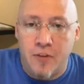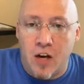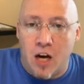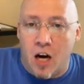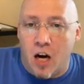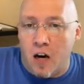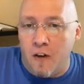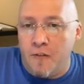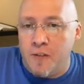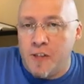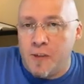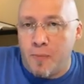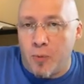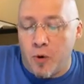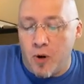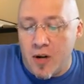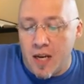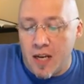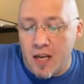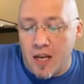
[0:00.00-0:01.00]
the
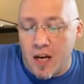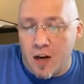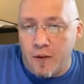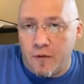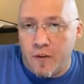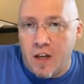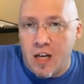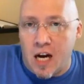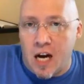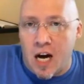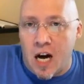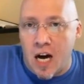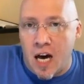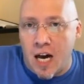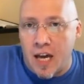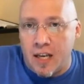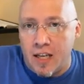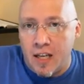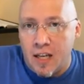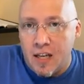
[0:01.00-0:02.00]
offspring of
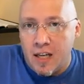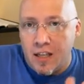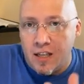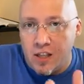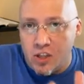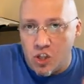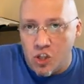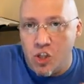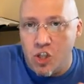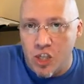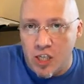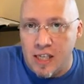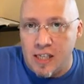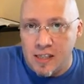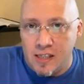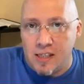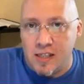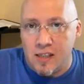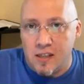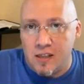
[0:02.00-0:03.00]
God is
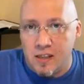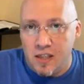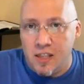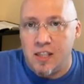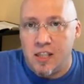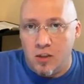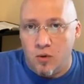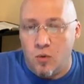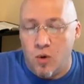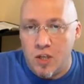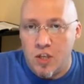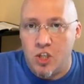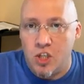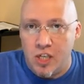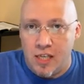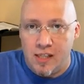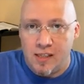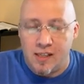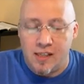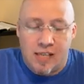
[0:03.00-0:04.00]
Jesus, listen to what
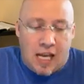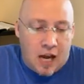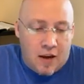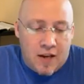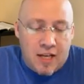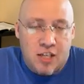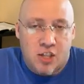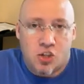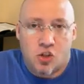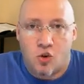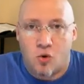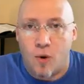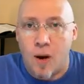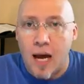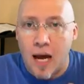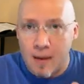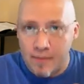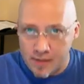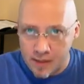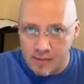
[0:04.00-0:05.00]
Jesus, how he
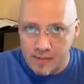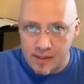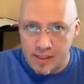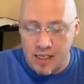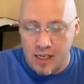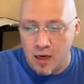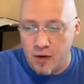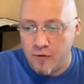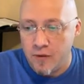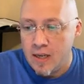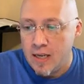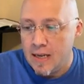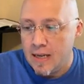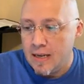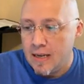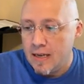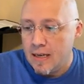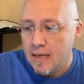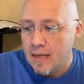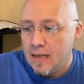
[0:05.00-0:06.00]
describes himself.
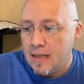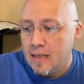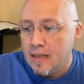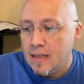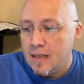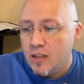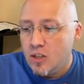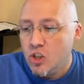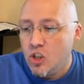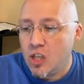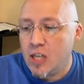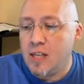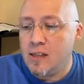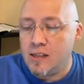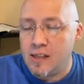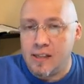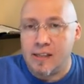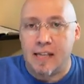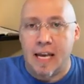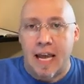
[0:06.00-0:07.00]

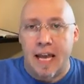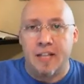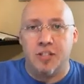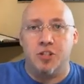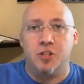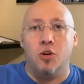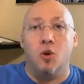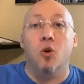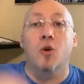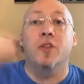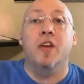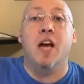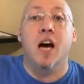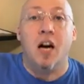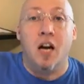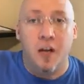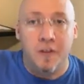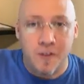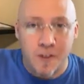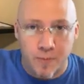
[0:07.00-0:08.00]
Jesus answered, or the
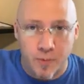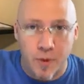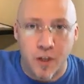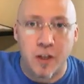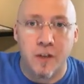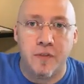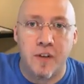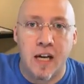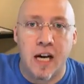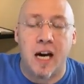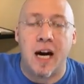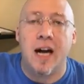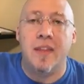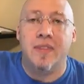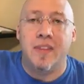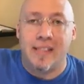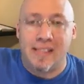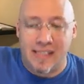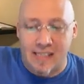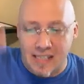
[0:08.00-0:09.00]
offspring of
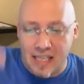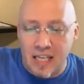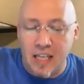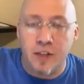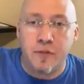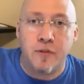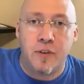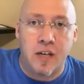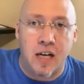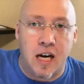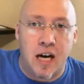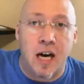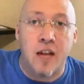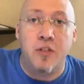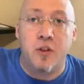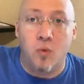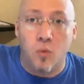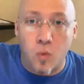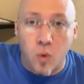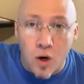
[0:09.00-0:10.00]
God, the seed of God,
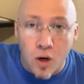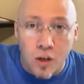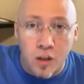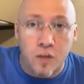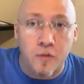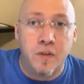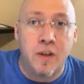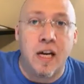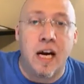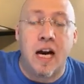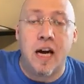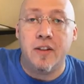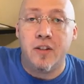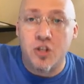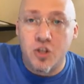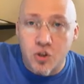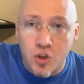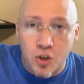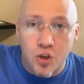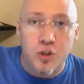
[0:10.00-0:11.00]
the word of God, the
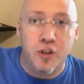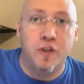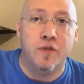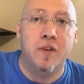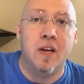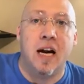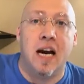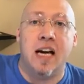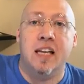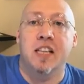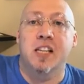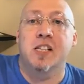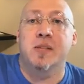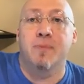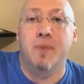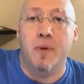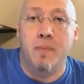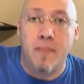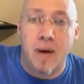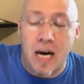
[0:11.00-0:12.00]
truth of God, the
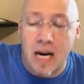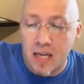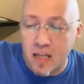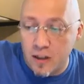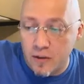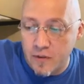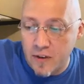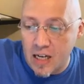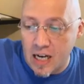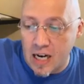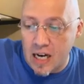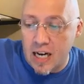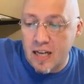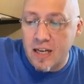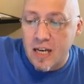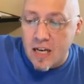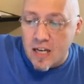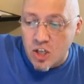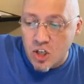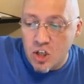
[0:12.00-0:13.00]
spermata of
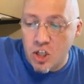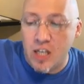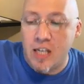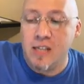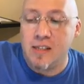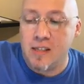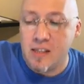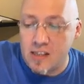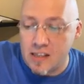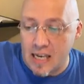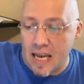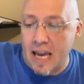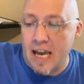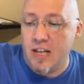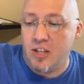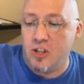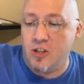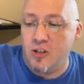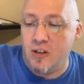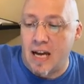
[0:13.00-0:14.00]
God. Jesus
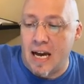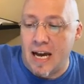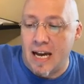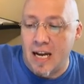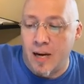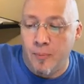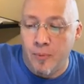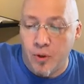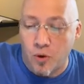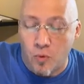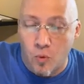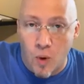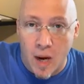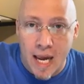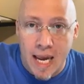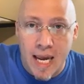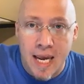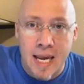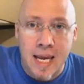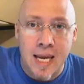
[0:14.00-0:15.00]
answered, I am the
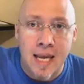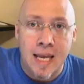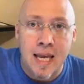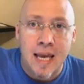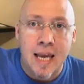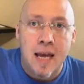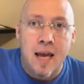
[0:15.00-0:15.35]
way,